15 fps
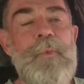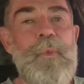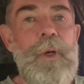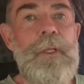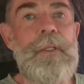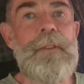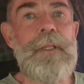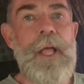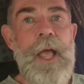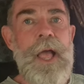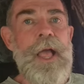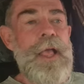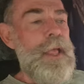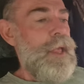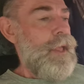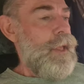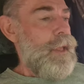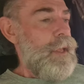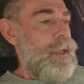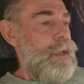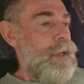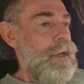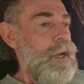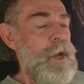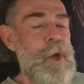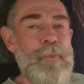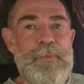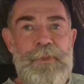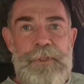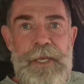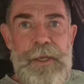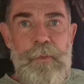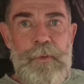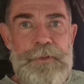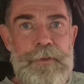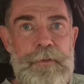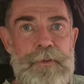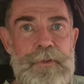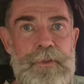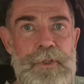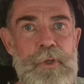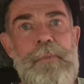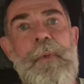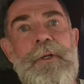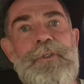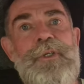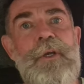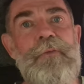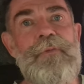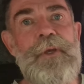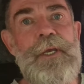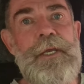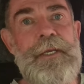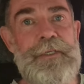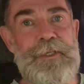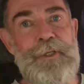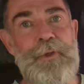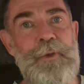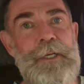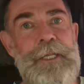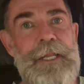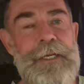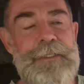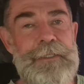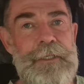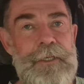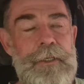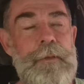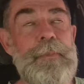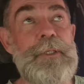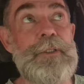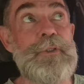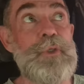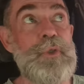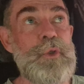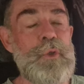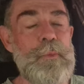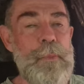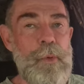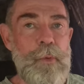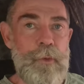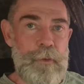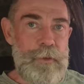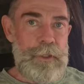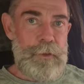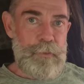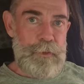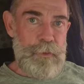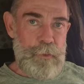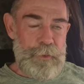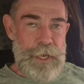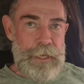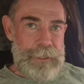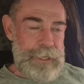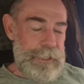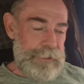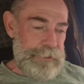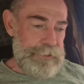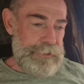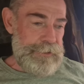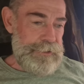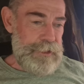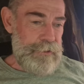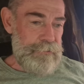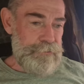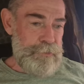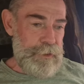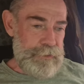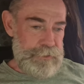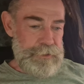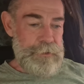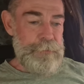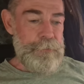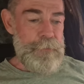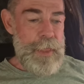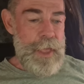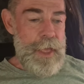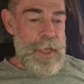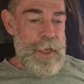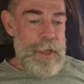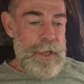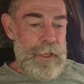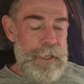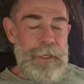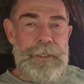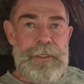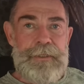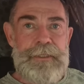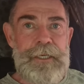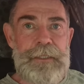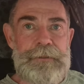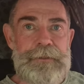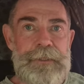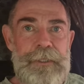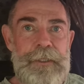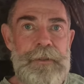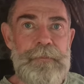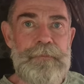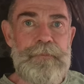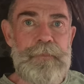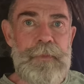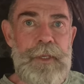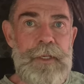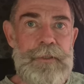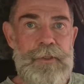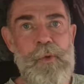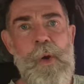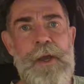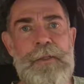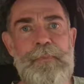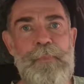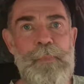Well, I hope today wasn't too much of a history lesson and a bit too boring with all that Kennedy stuff, but like I said, it's quite